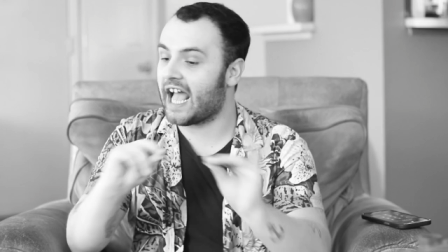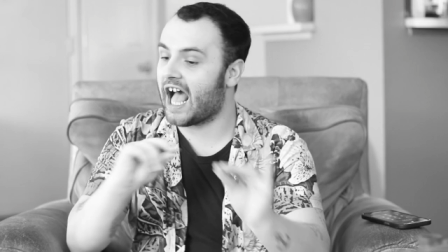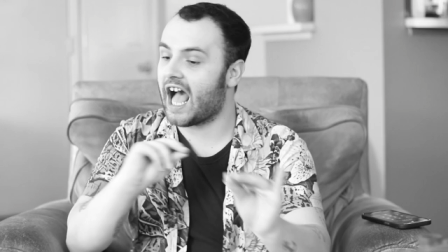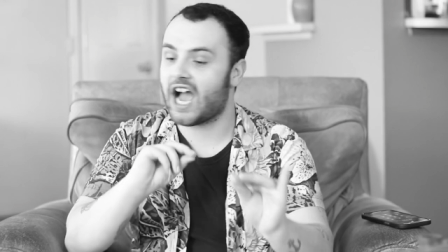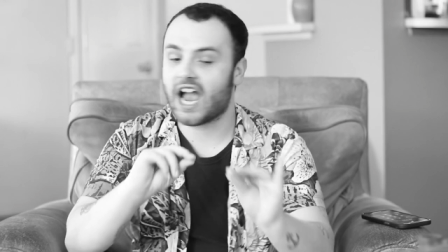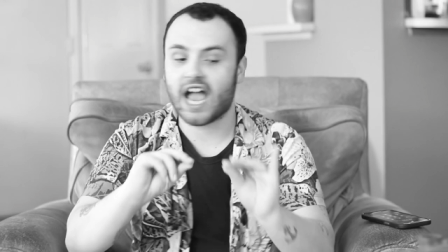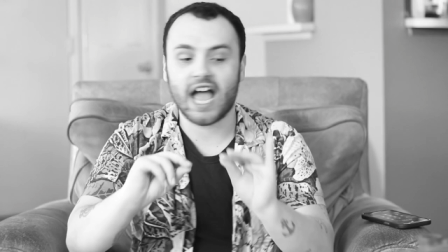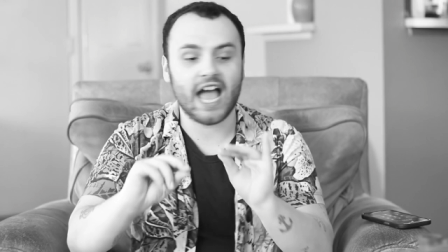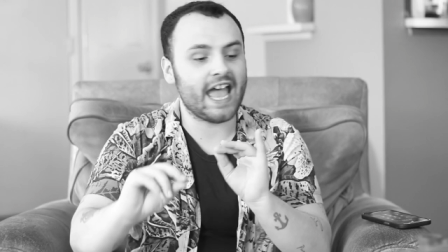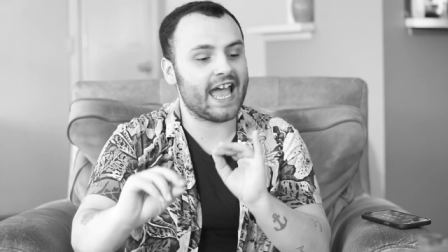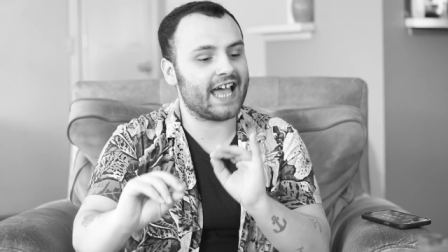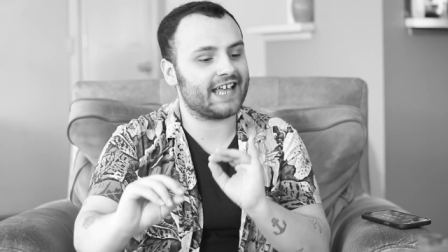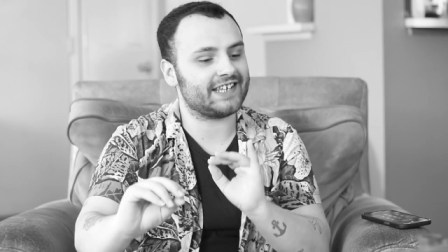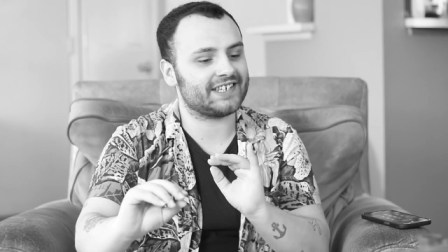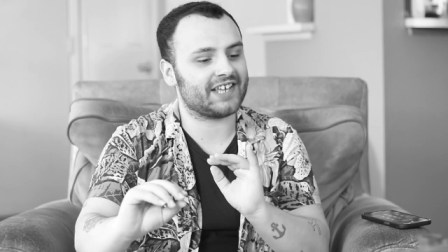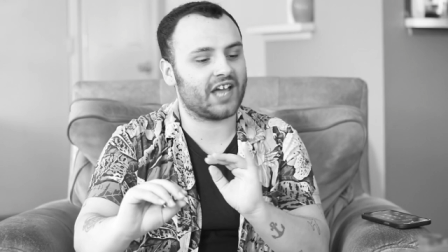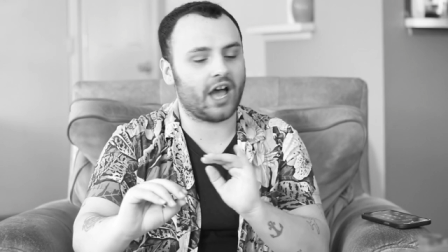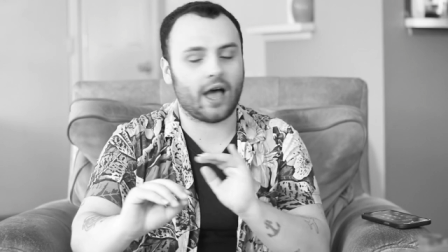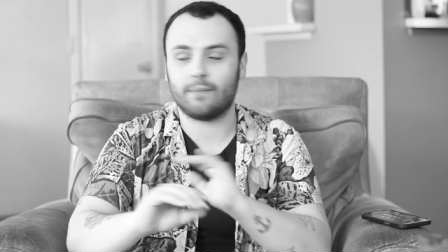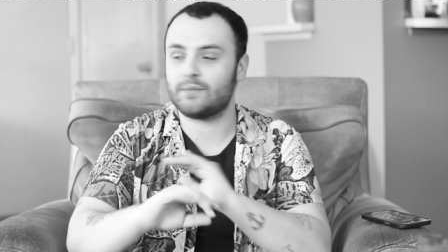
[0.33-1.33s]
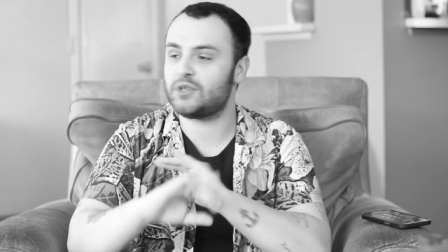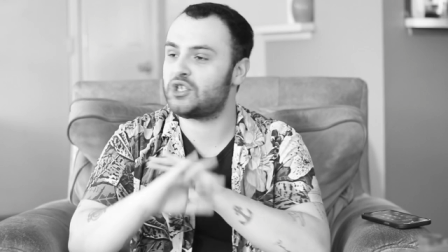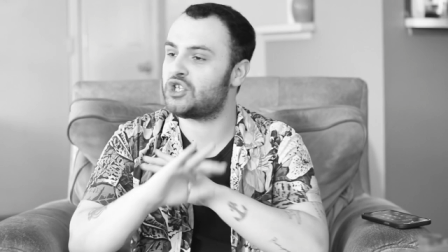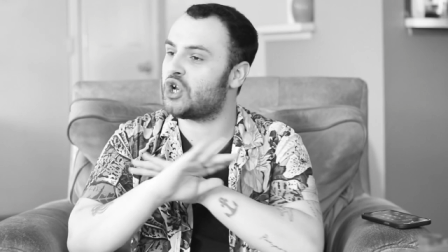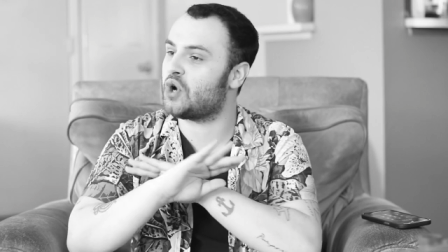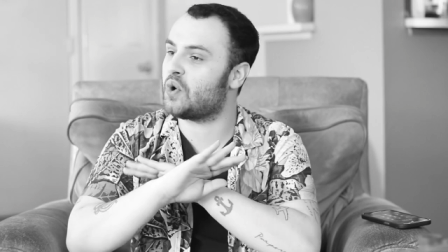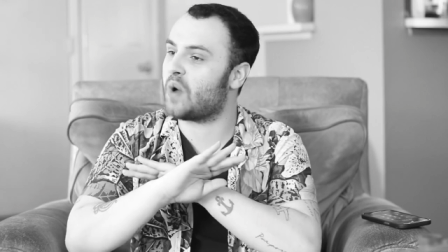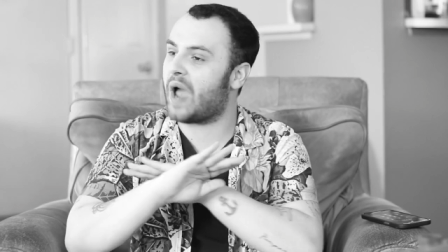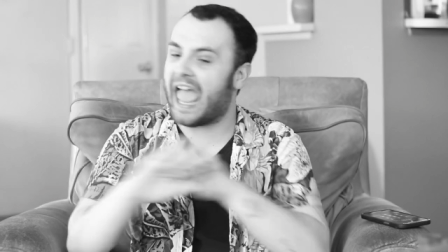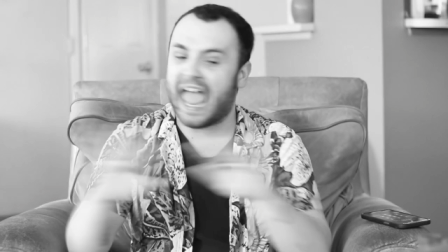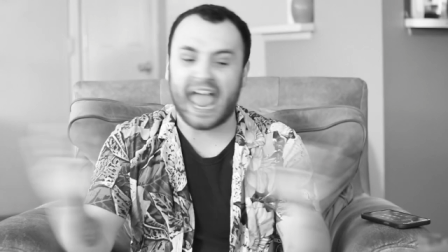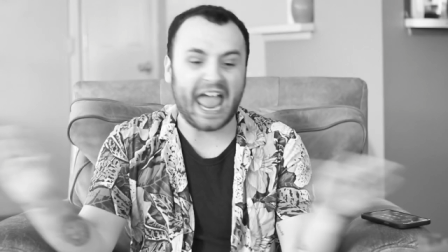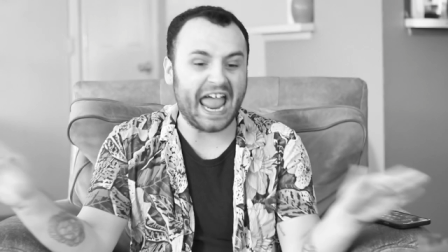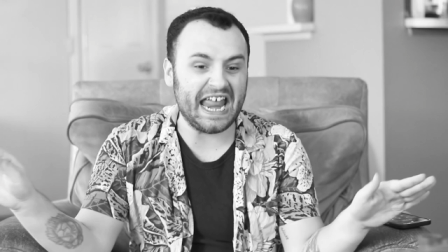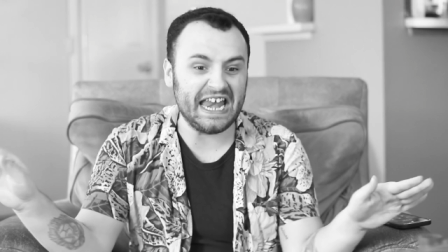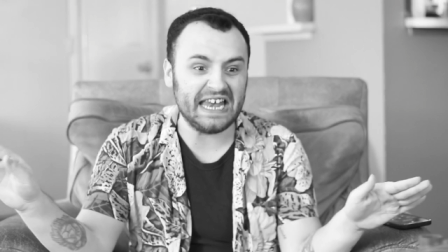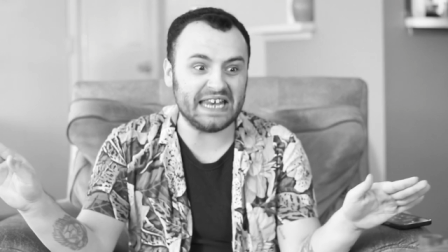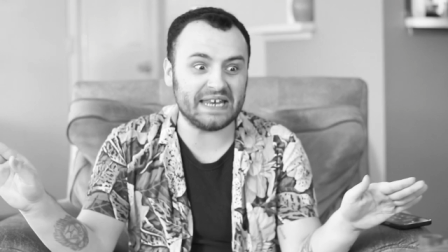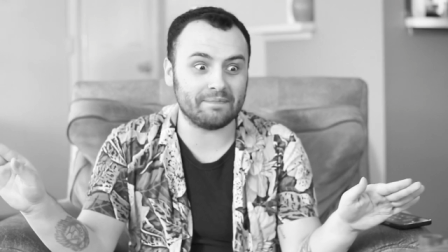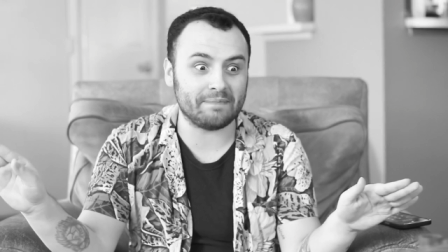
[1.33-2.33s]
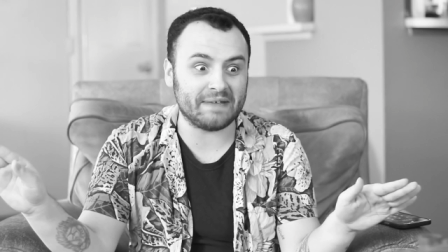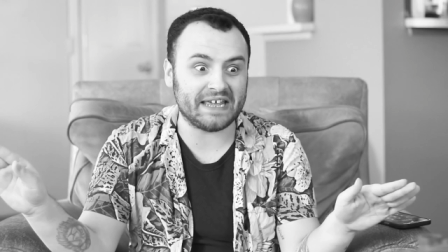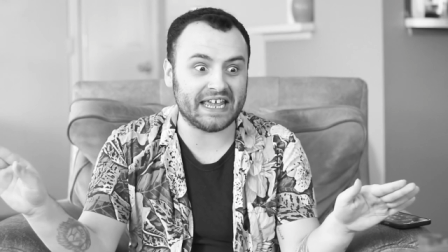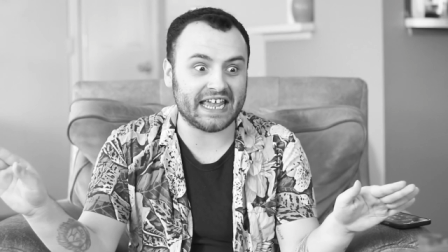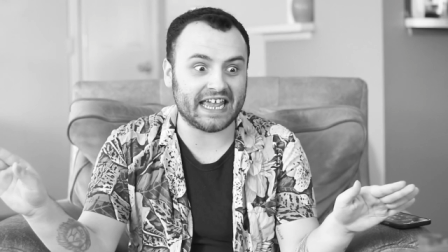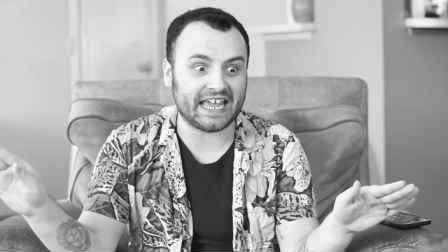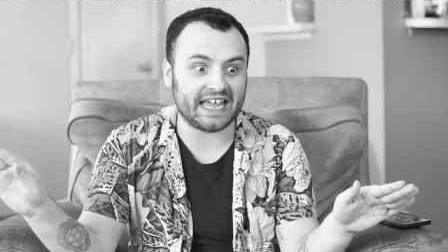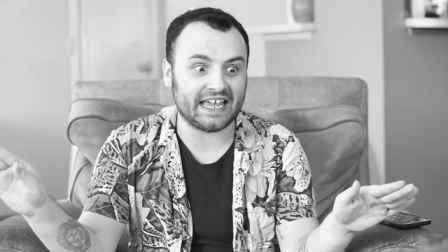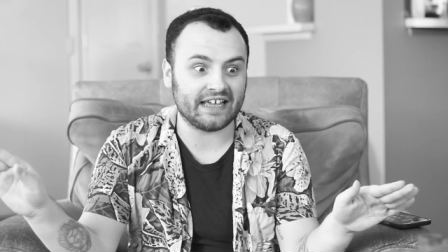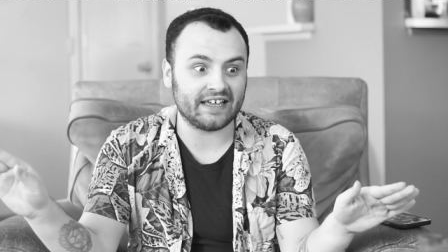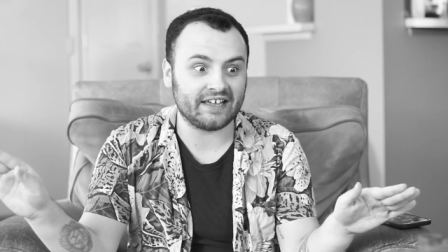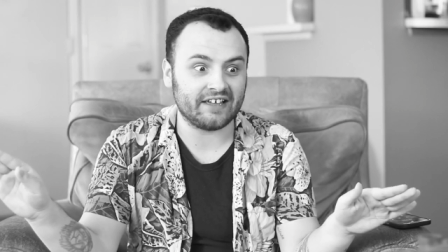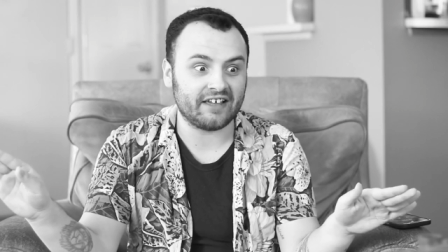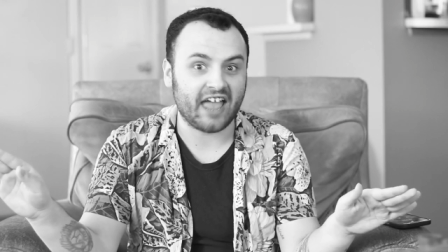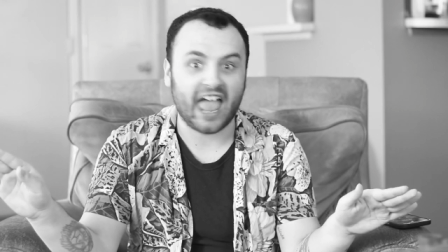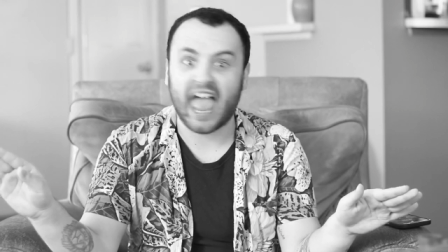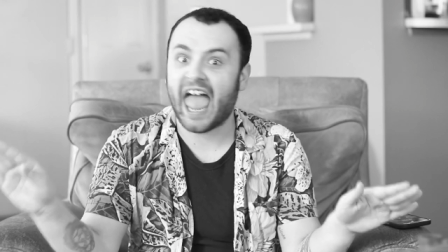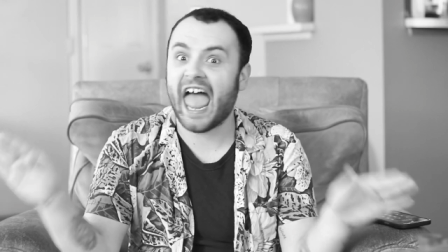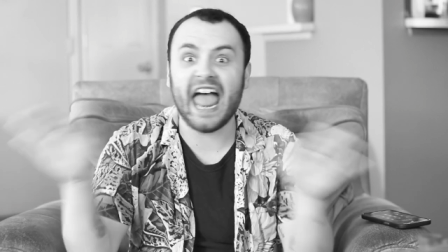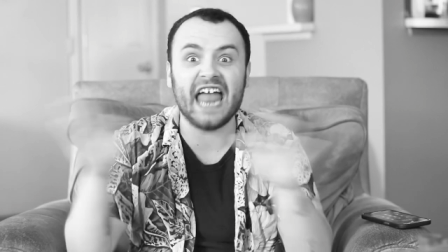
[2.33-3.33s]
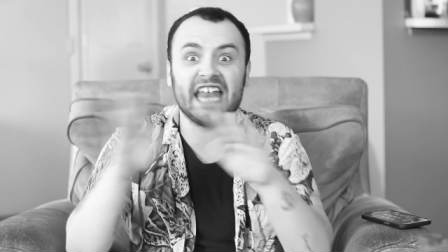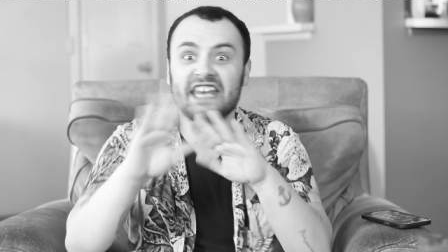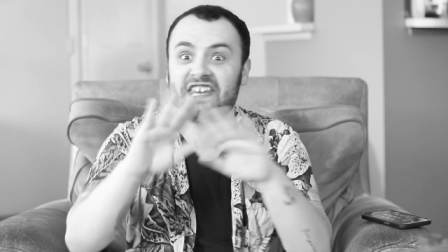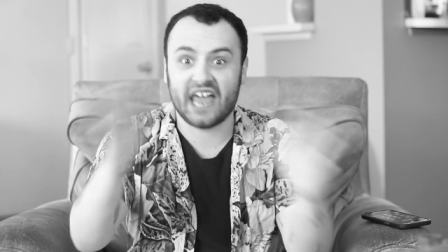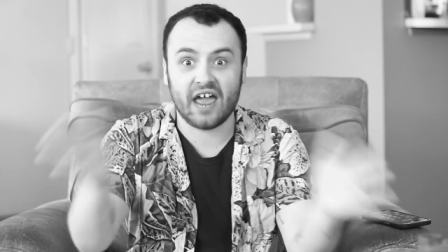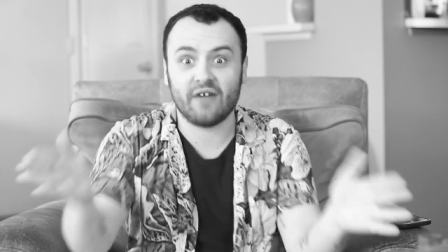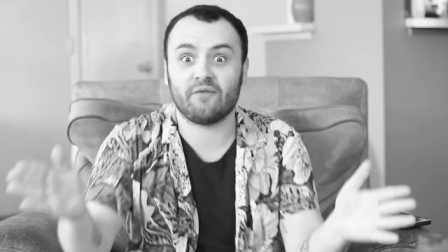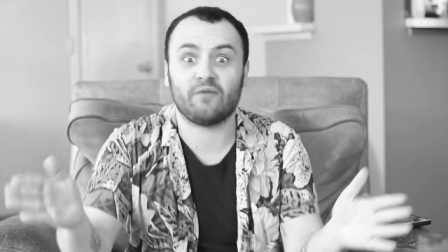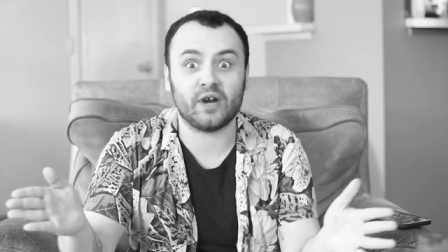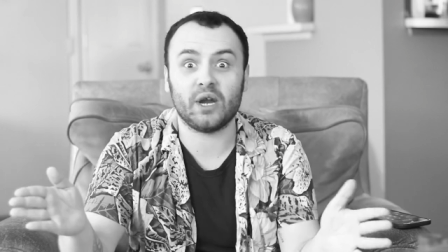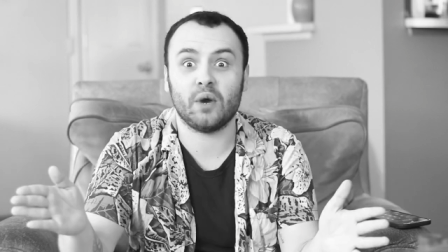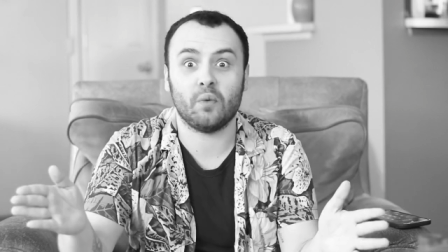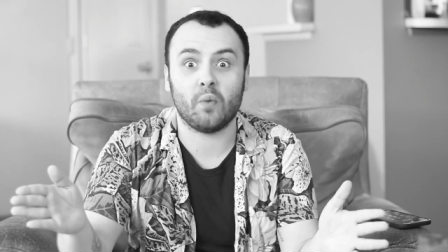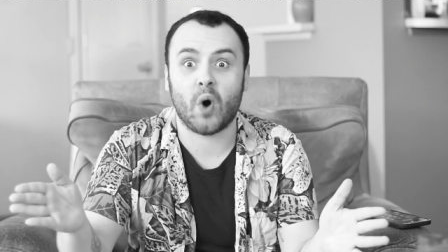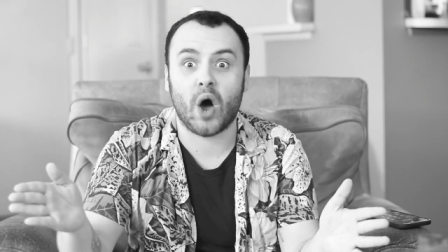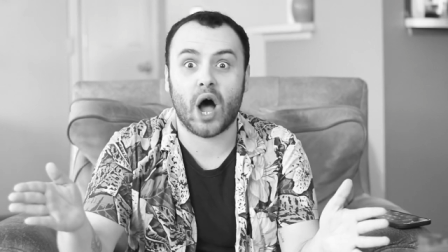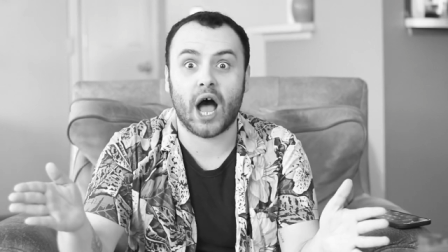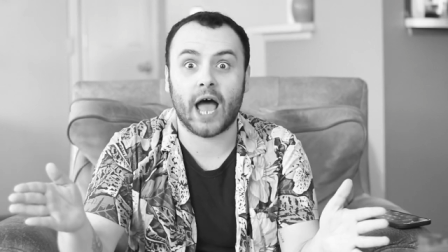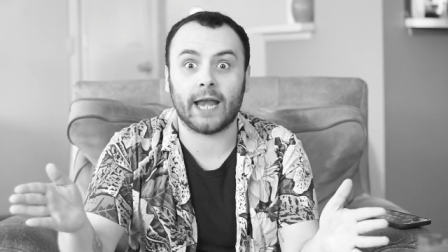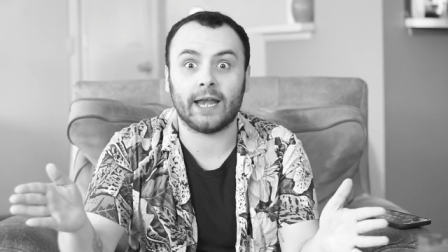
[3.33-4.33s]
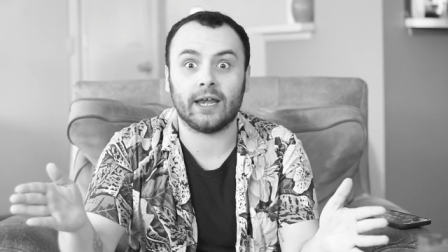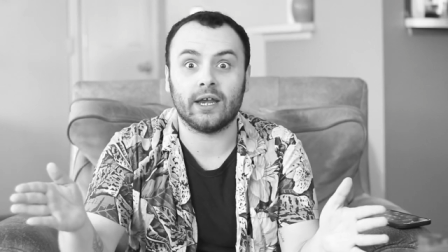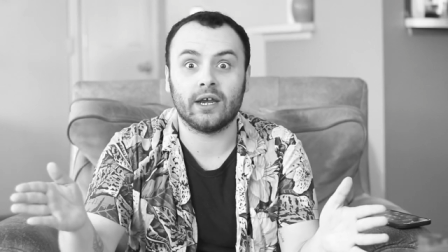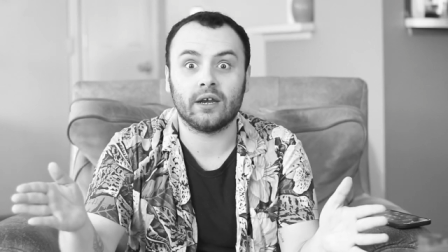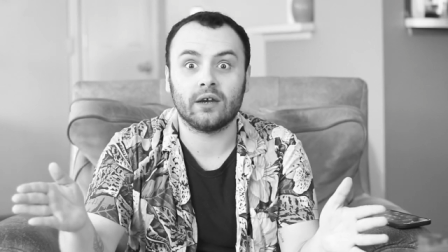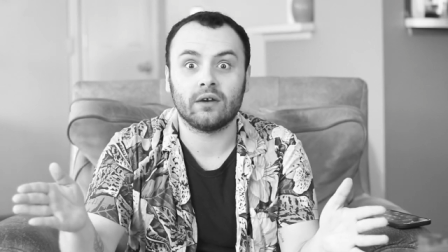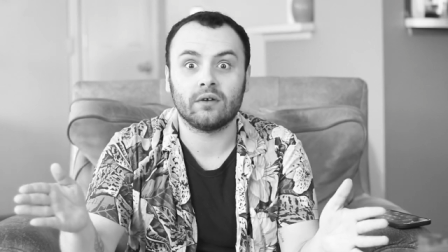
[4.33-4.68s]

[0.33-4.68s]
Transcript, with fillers: Gaga has come to end me and everyone.